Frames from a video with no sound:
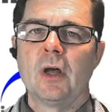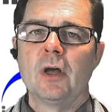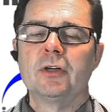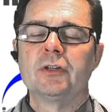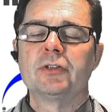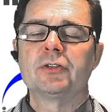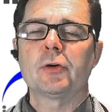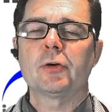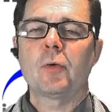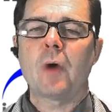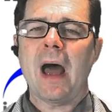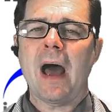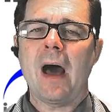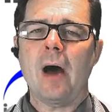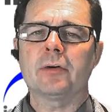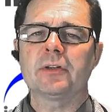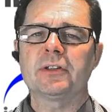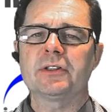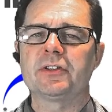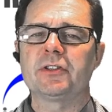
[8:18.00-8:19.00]
So how
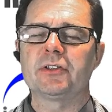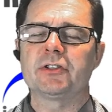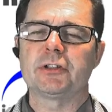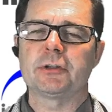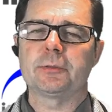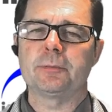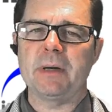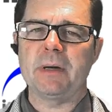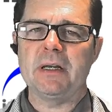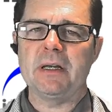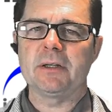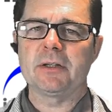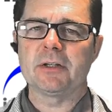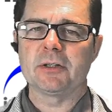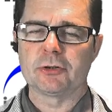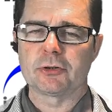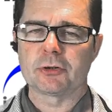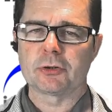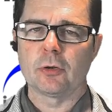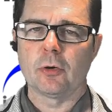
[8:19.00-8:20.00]
does the speed
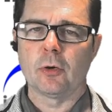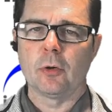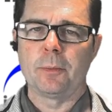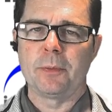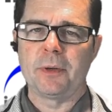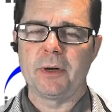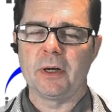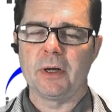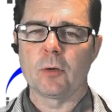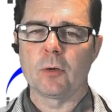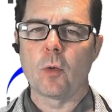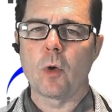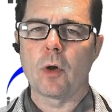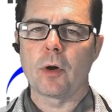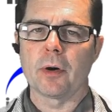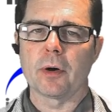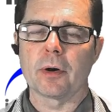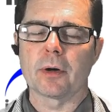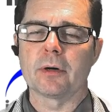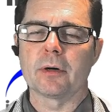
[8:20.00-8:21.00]
control pig work?